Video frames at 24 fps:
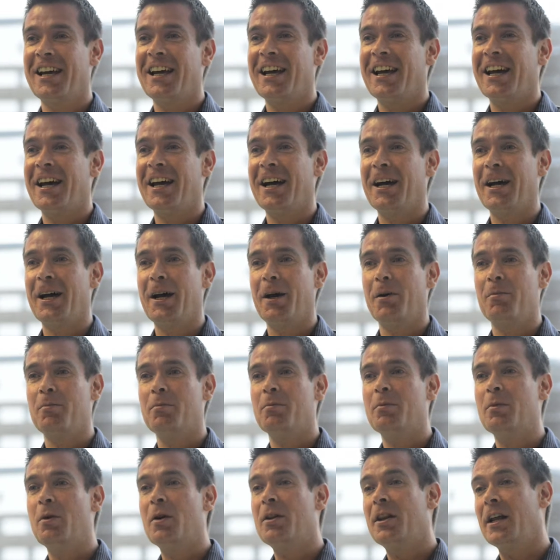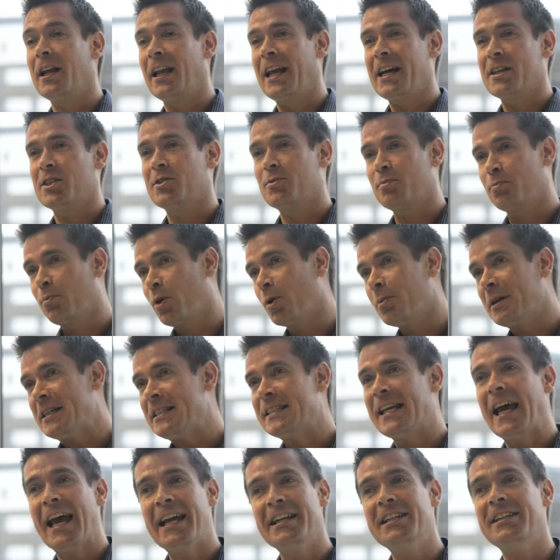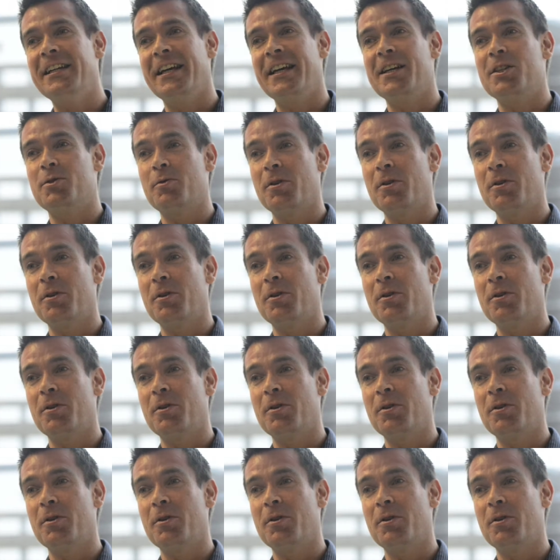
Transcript: The last probably 10 years